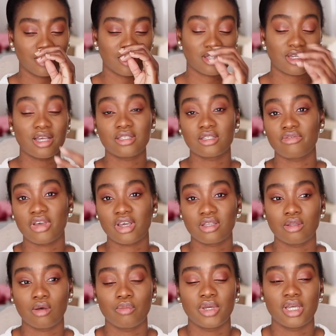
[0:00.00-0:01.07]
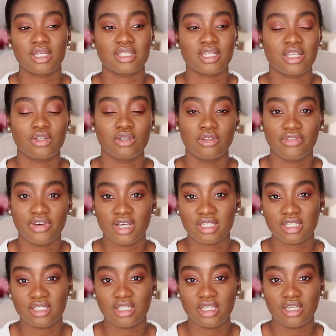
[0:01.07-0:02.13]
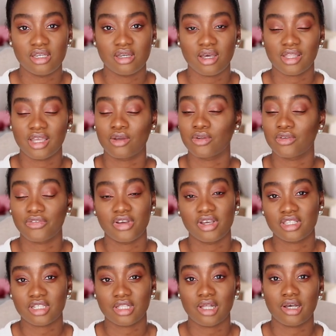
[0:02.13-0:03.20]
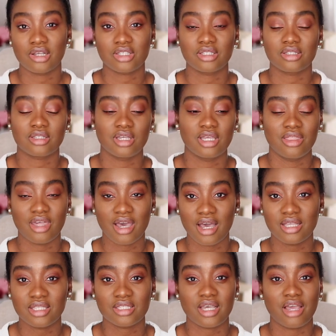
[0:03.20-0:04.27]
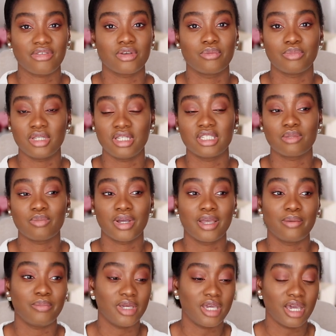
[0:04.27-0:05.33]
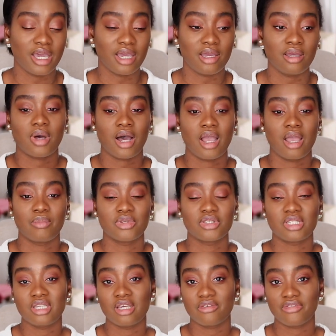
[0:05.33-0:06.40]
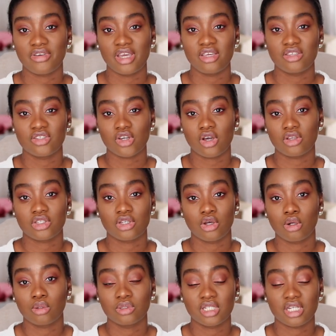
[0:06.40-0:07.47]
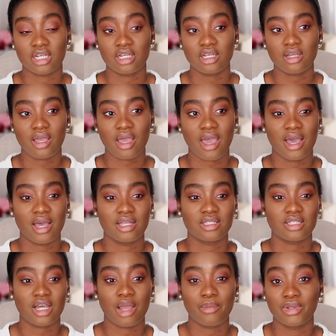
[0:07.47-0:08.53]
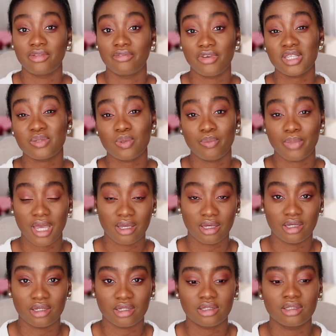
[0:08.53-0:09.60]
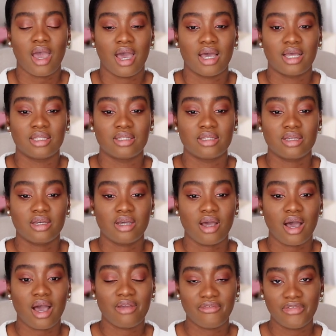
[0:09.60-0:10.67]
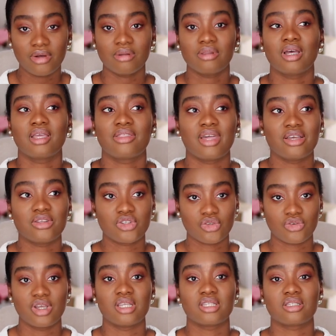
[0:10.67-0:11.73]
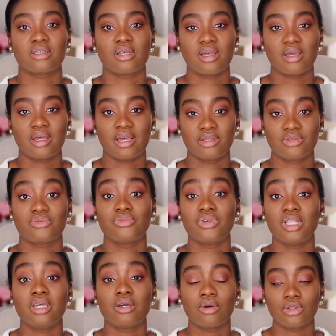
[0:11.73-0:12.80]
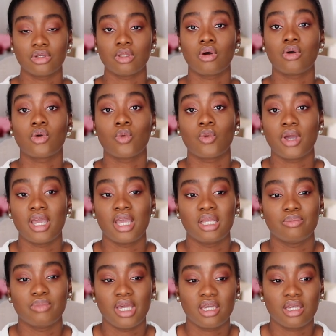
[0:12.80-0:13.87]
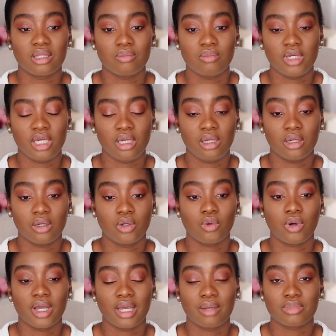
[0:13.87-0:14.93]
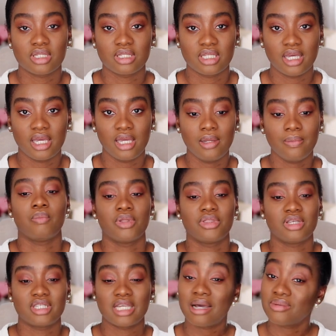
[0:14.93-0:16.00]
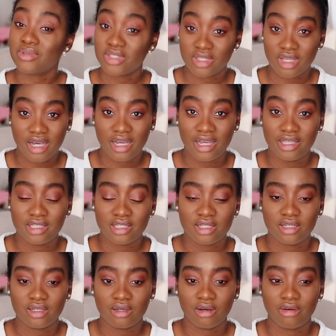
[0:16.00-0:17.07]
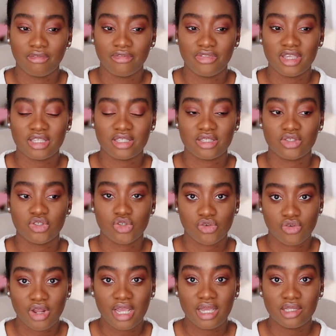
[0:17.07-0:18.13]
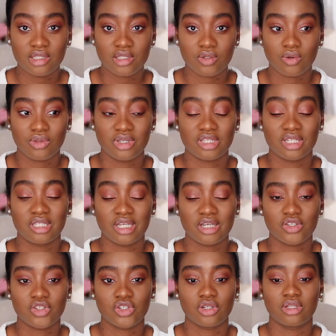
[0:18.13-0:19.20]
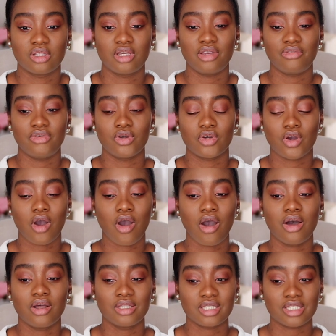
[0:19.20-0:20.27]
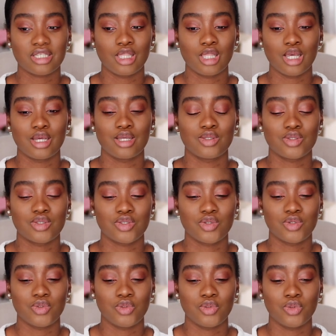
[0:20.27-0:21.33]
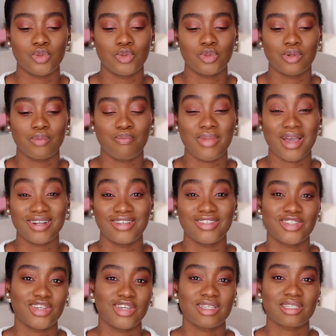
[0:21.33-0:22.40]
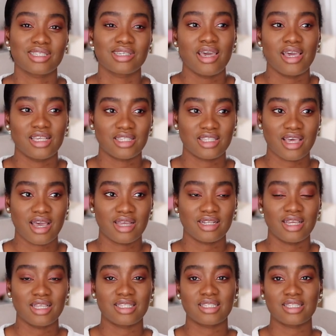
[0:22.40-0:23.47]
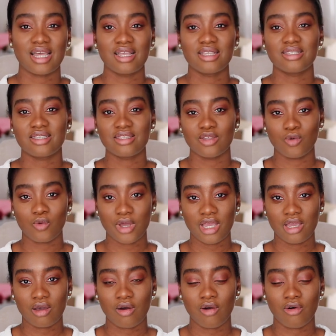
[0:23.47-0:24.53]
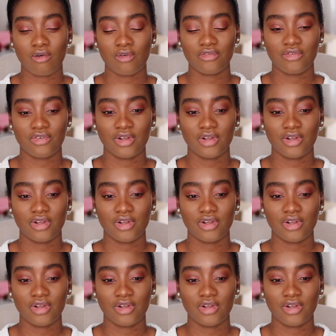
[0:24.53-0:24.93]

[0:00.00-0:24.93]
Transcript: the science of economics, at university, and I got a first class in that. I've completed my MBA. I am a CFA charter holder, and I'm an investment banker. And I feel like that trait has really gone a long way in making me who I am today. But the downside of this trait, or this addiction, if you can't learn to manage it, is that it stands in the way of